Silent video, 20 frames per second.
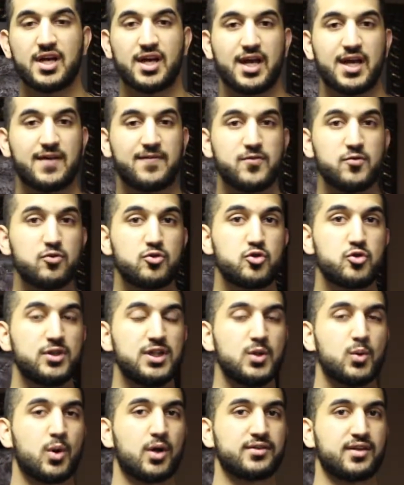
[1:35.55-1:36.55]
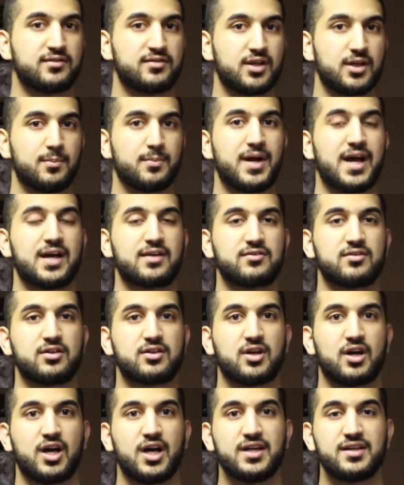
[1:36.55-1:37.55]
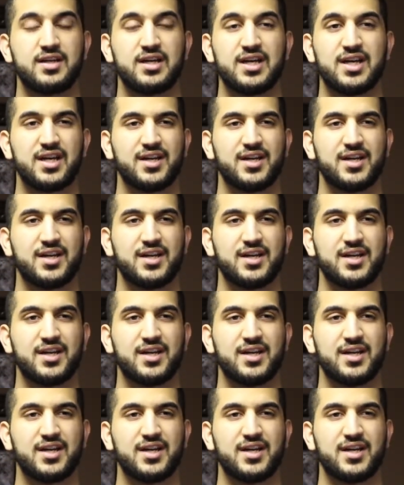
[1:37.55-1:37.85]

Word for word: if you truly want to turn back to God,